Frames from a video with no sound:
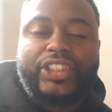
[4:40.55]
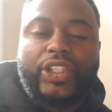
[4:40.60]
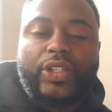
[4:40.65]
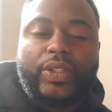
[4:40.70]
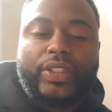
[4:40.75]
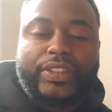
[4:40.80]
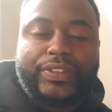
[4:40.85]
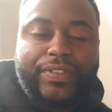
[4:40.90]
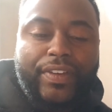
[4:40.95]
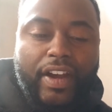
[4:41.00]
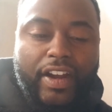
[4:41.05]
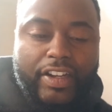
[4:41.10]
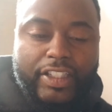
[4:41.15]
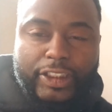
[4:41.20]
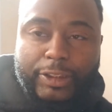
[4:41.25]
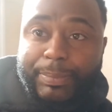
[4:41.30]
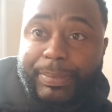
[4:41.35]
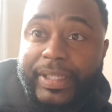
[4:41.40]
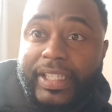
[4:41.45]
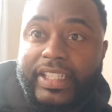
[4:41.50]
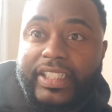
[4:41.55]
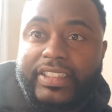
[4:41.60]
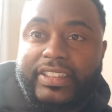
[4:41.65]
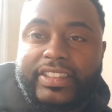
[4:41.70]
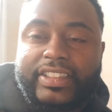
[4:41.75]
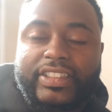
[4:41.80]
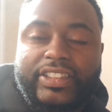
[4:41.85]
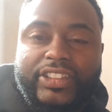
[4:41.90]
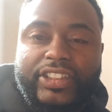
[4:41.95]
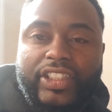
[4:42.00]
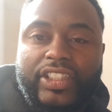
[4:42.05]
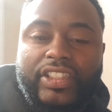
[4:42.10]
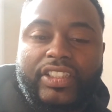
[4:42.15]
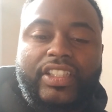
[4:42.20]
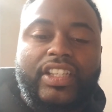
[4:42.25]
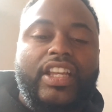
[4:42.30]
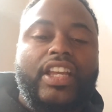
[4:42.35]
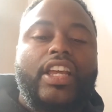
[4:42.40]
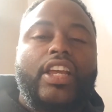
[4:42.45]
as far as speed is concerned.